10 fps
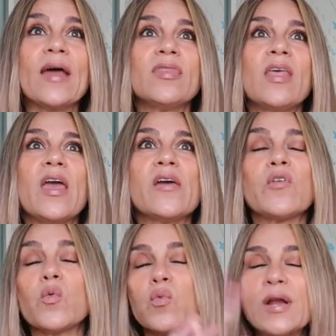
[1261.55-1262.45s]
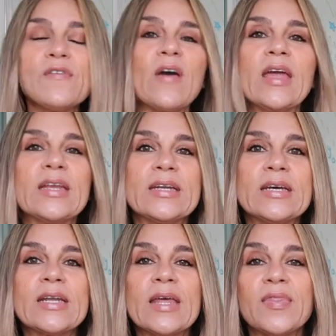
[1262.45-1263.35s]
and they've renovated
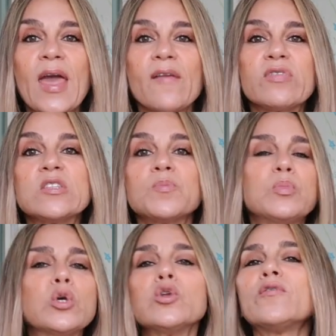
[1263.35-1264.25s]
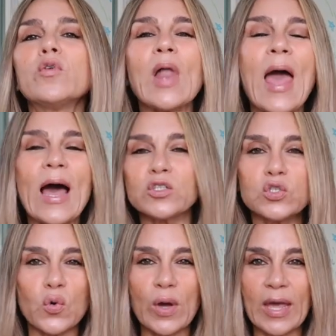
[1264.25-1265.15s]
it and they have this beautiful
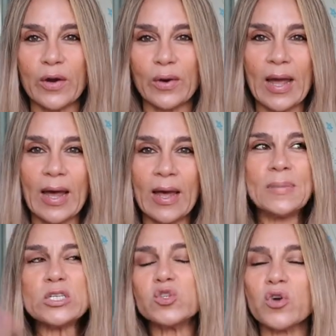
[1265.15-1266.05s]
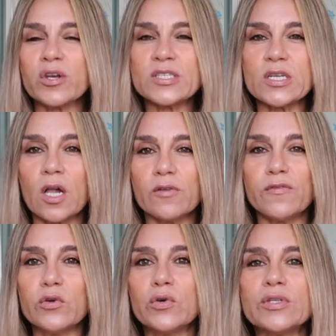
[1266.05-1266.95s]
outdoor area, bistro style
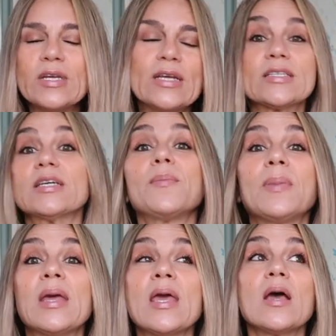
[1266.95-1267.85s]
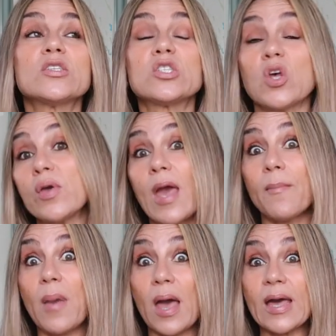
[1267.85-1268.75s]
food. It's gonna be so
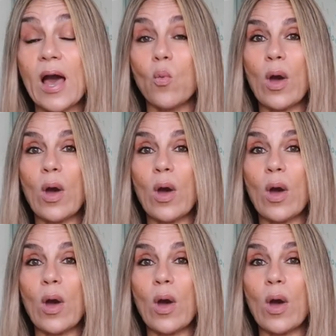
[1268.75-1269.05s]
yum, I can't